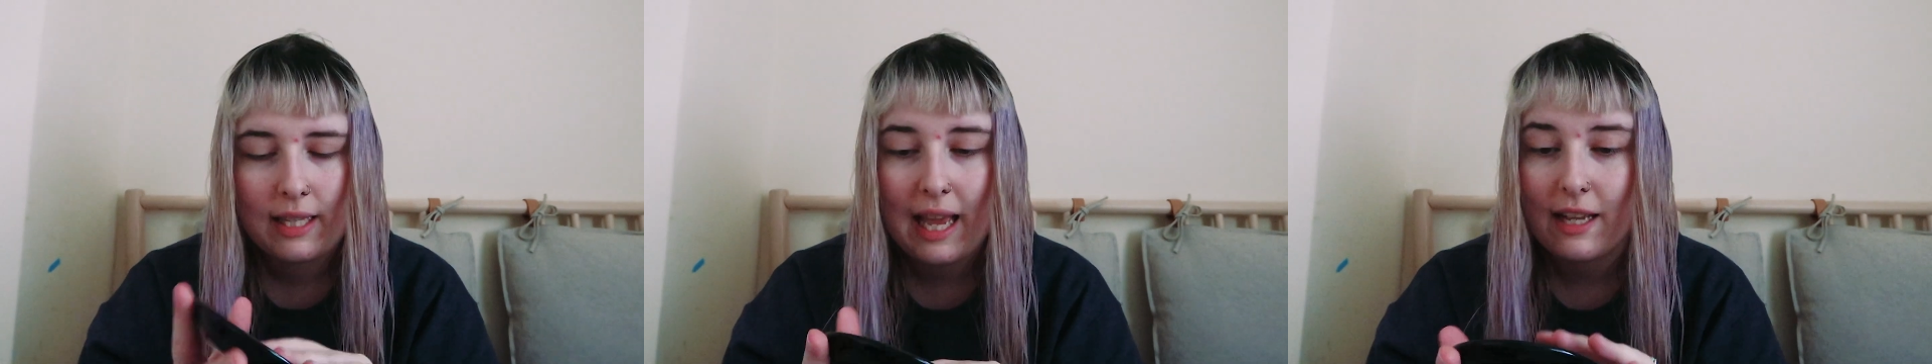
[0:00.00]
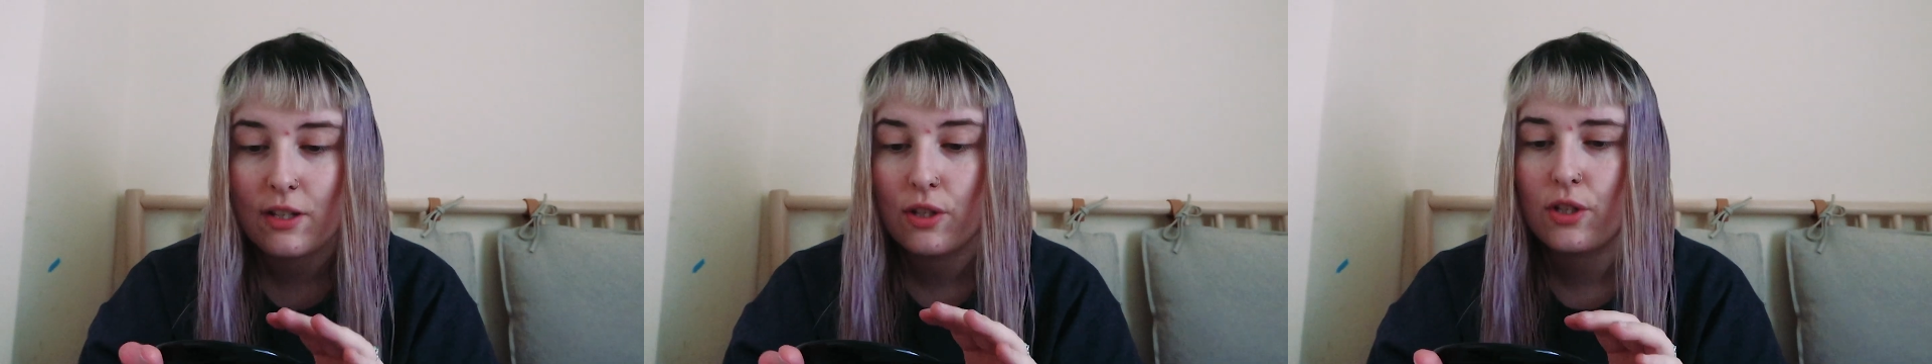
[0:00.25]

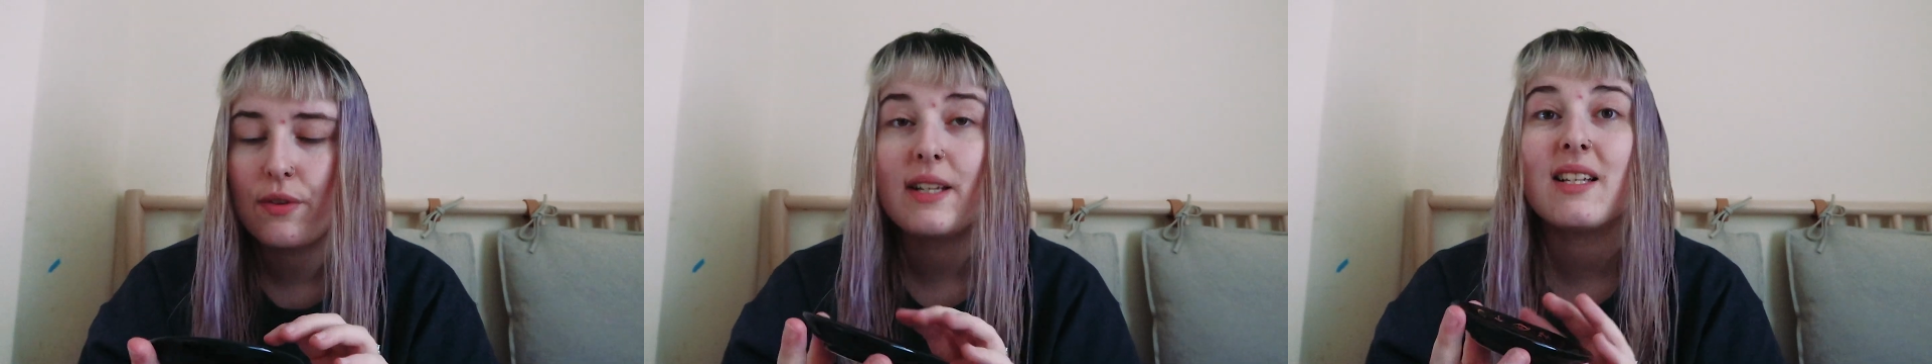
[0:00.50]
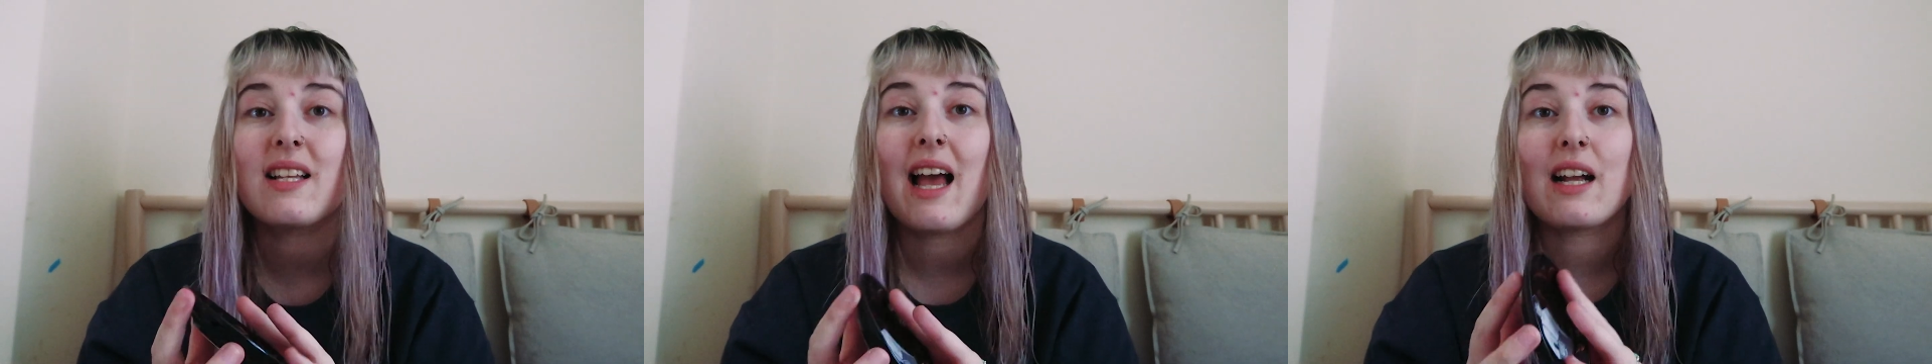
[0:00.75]
Yes, so
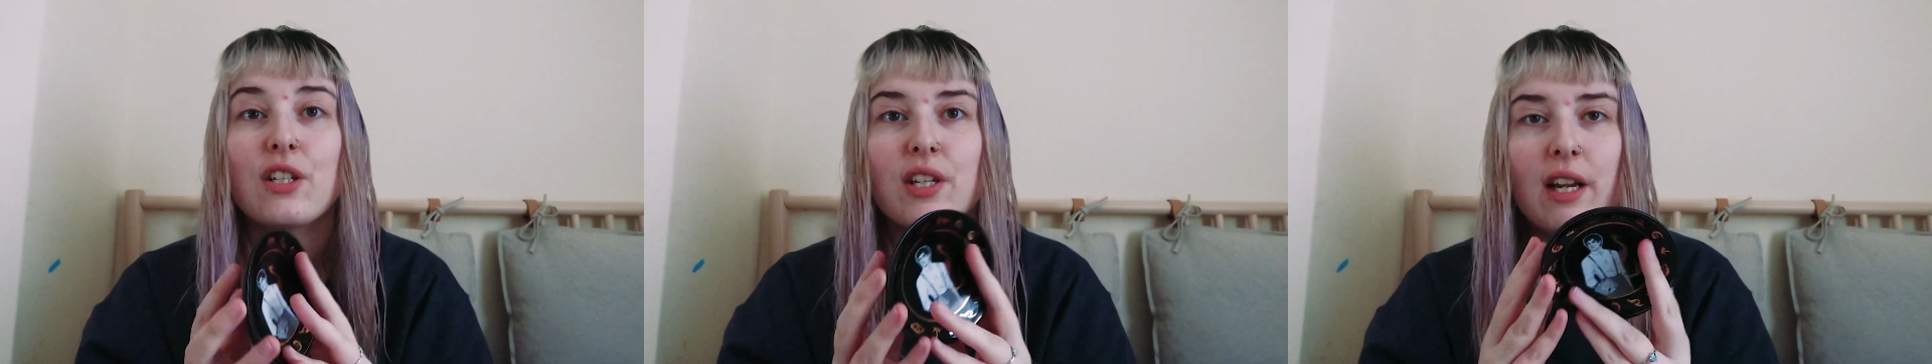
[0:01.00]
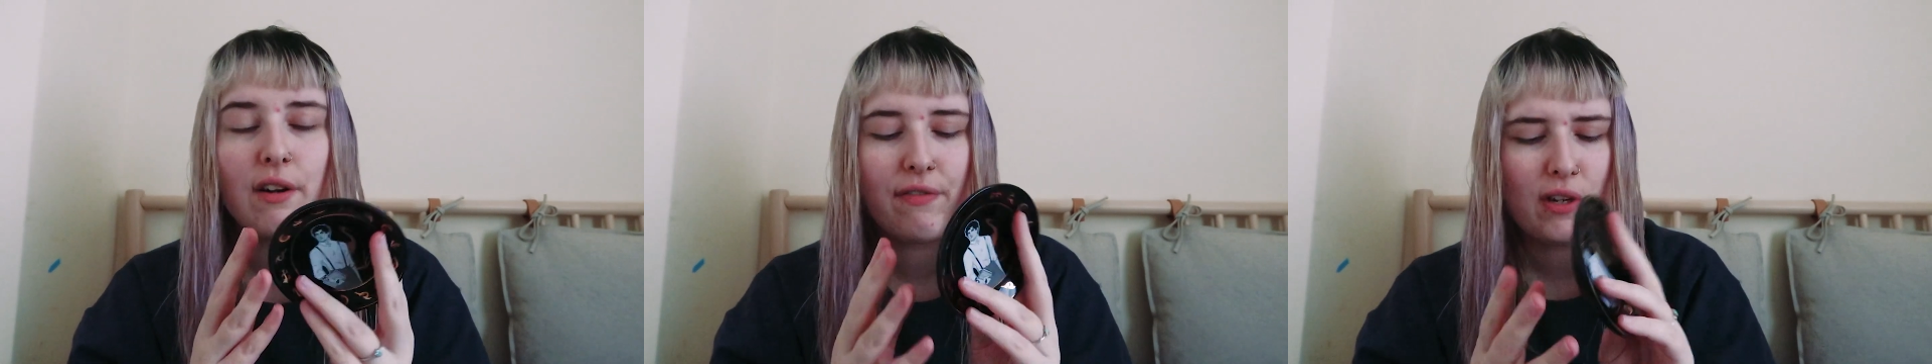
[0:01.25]
this is actually
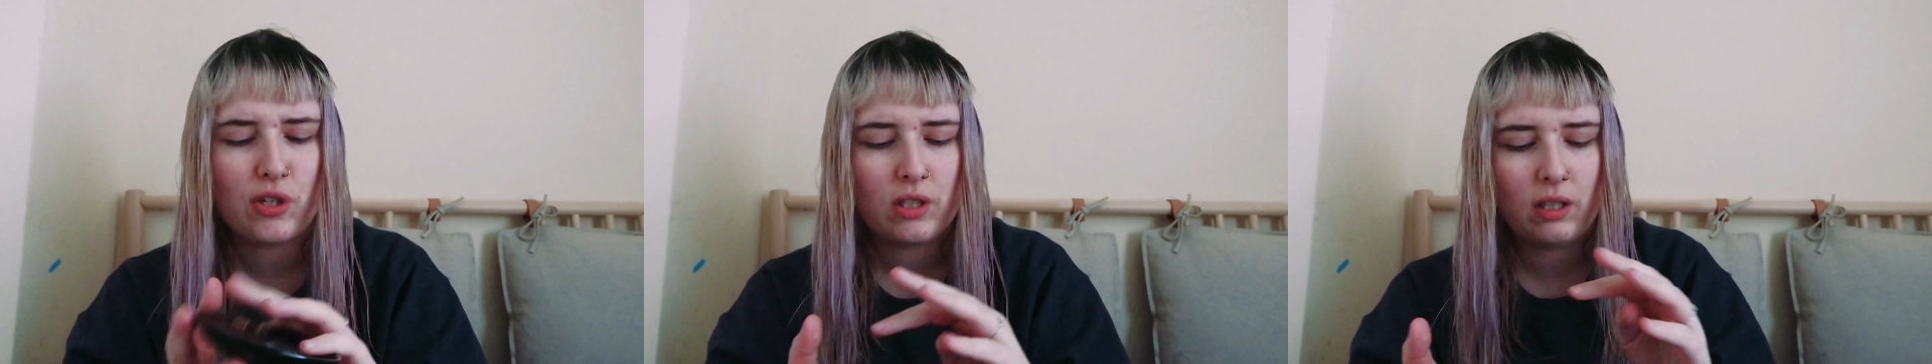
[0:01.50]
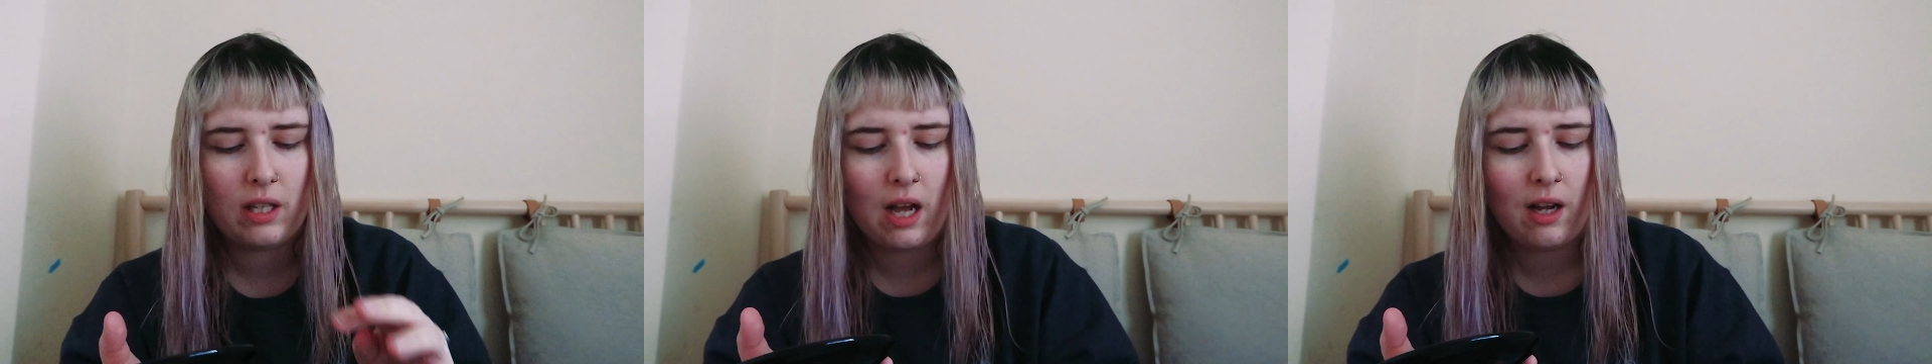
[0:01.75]
an
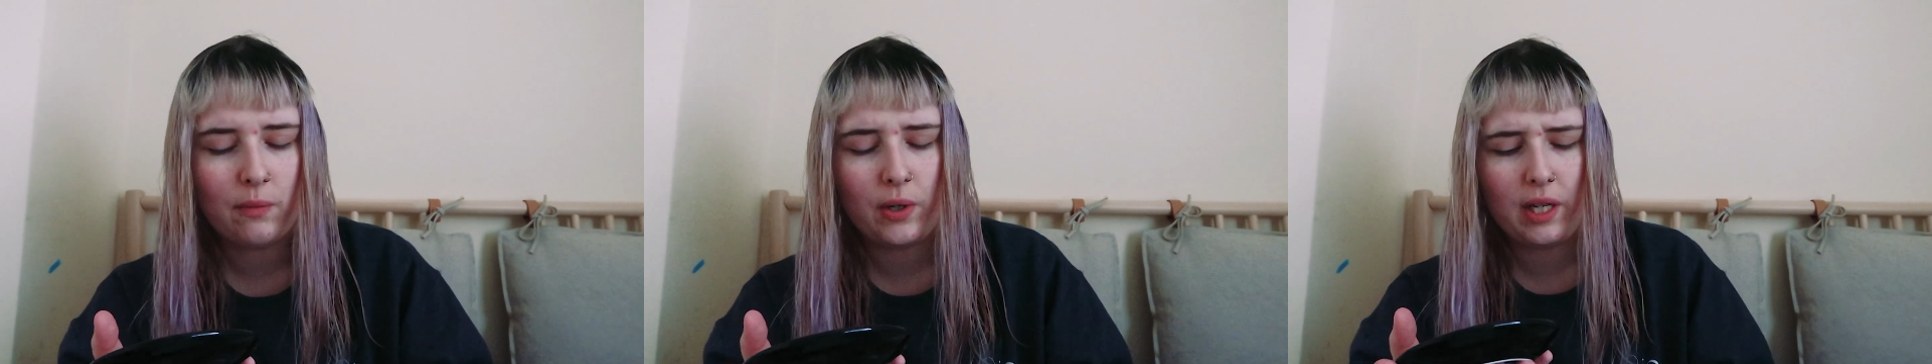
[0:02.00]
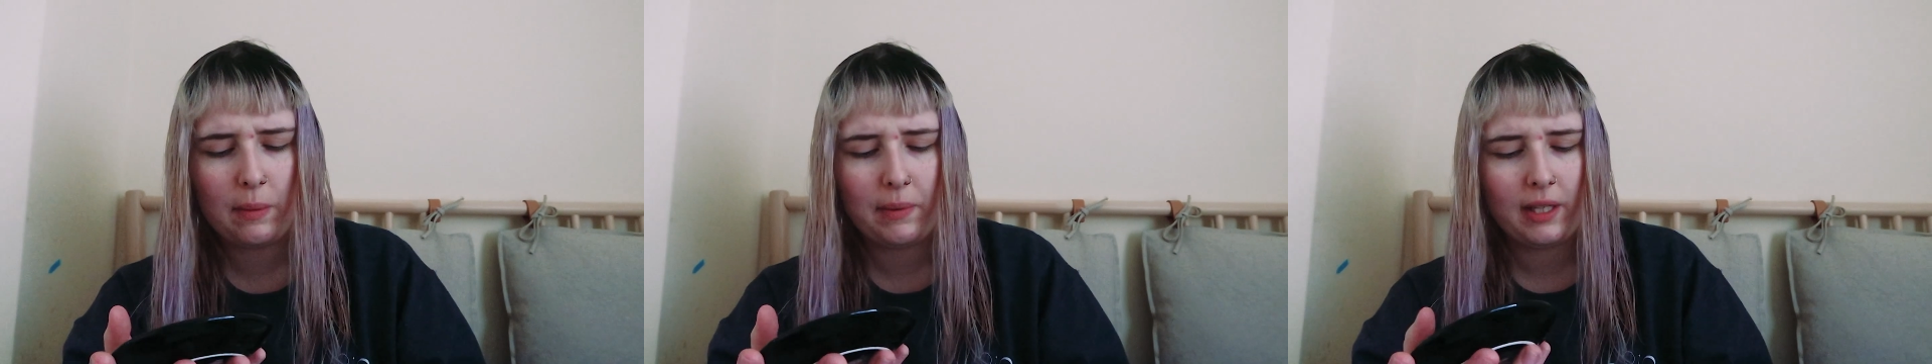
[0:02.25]
official
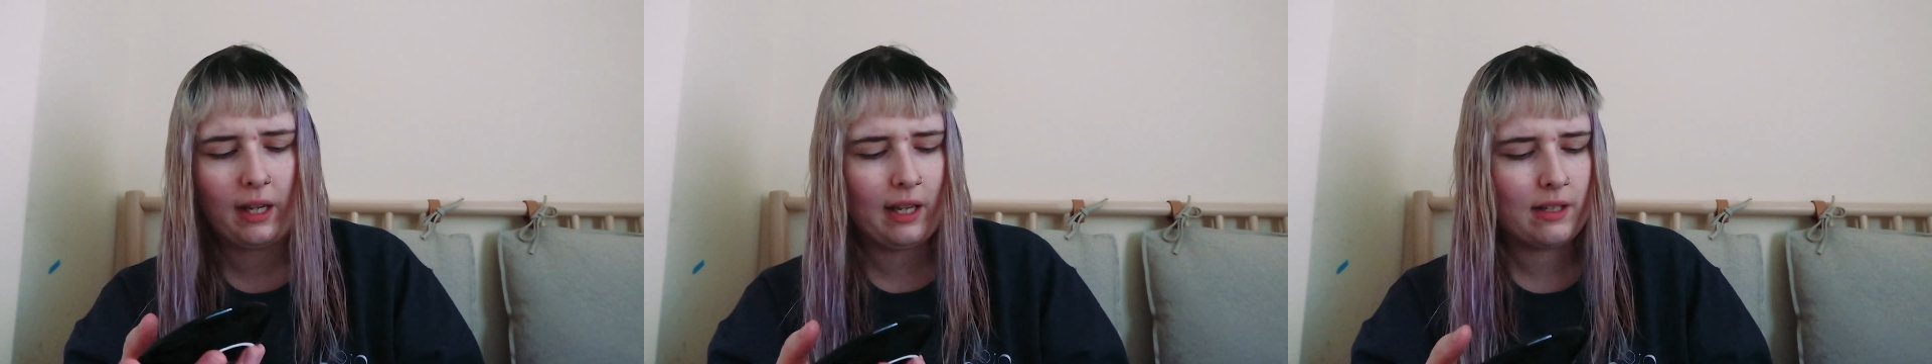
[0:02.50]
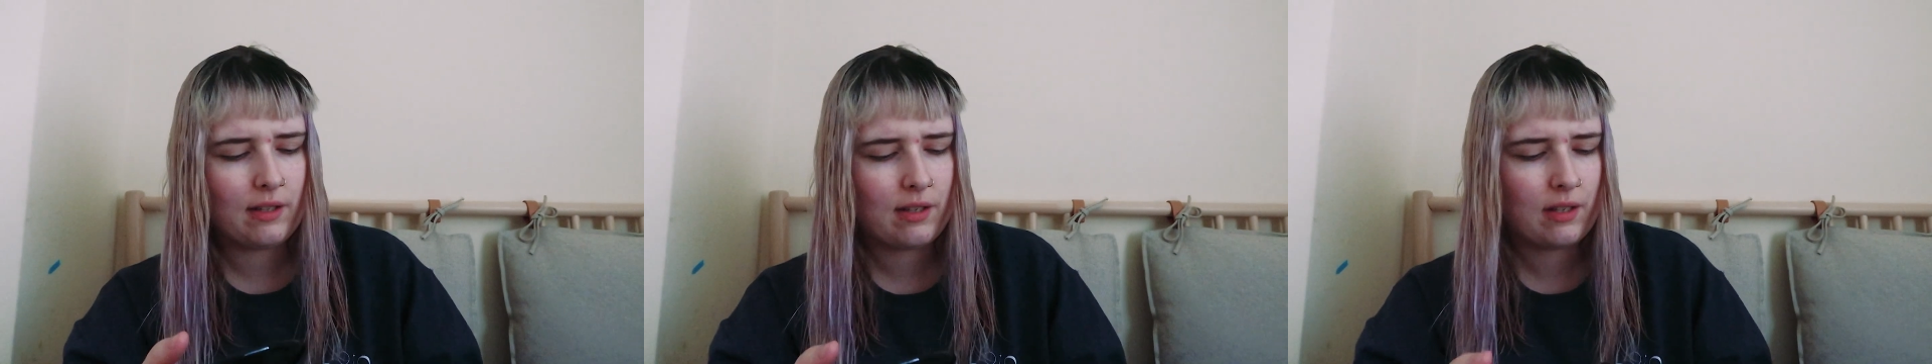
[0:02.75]
artwork
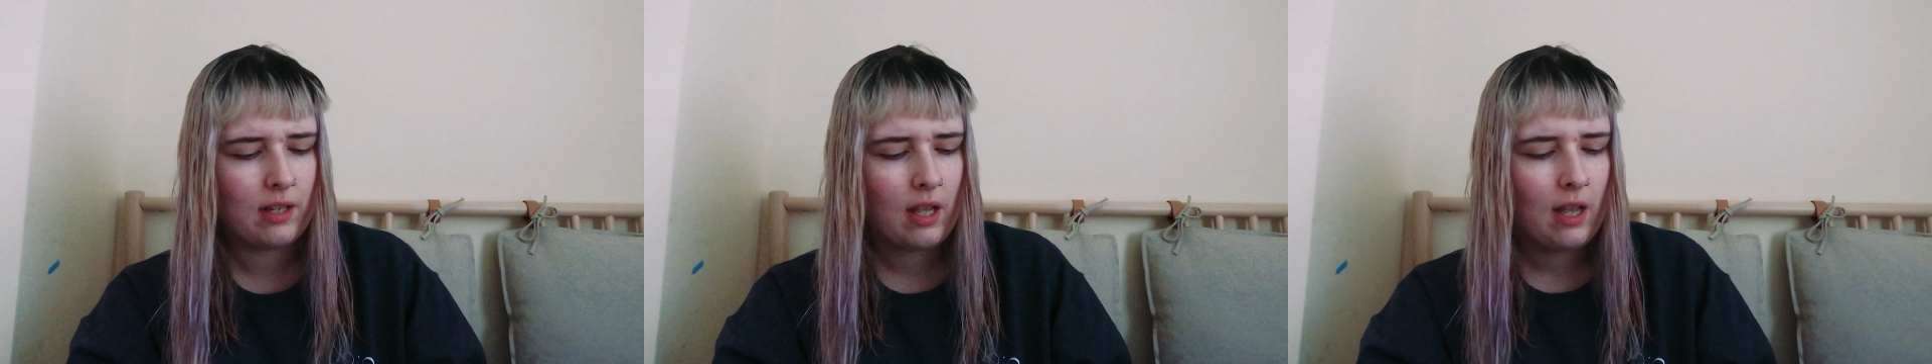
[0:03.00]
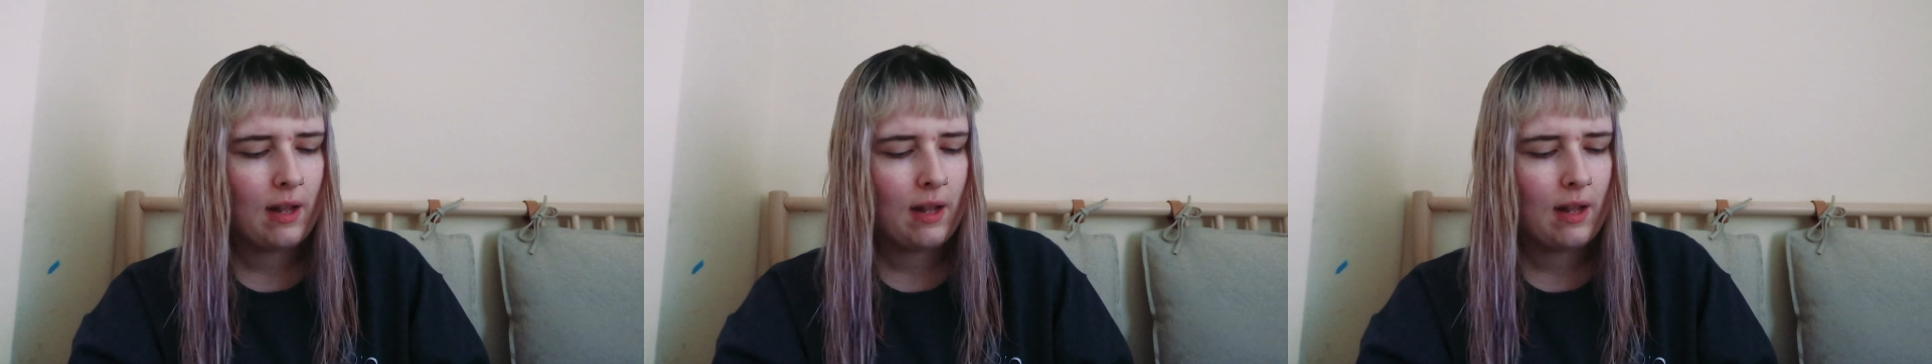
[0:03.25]
because